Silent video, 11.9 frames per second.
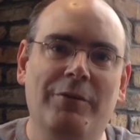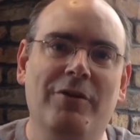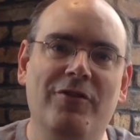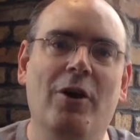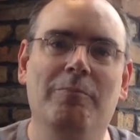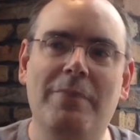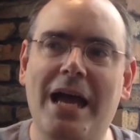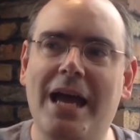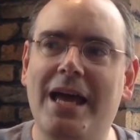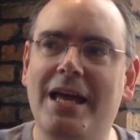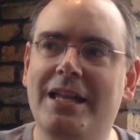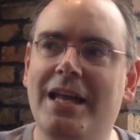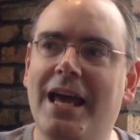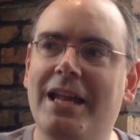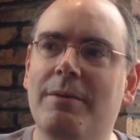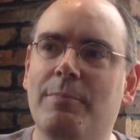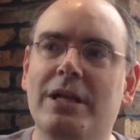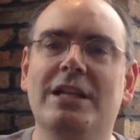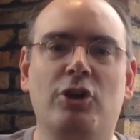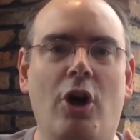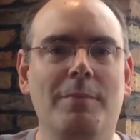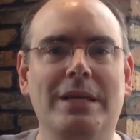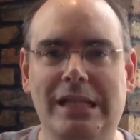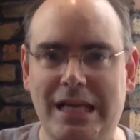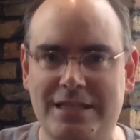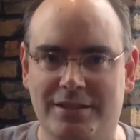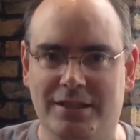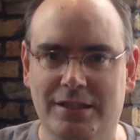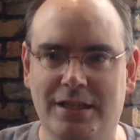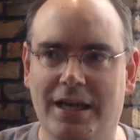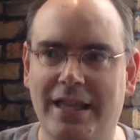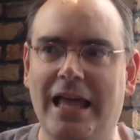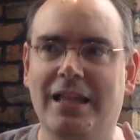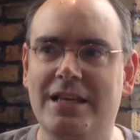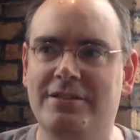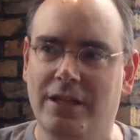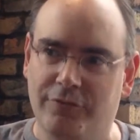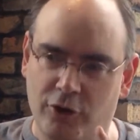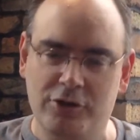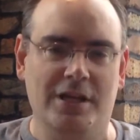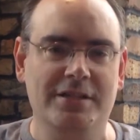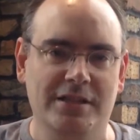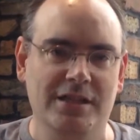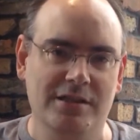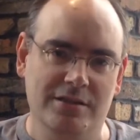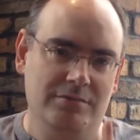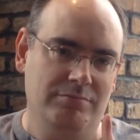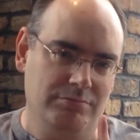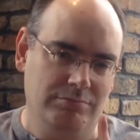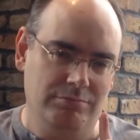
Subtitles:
We felt bad, but it taught me a lesson. And that first lesson is,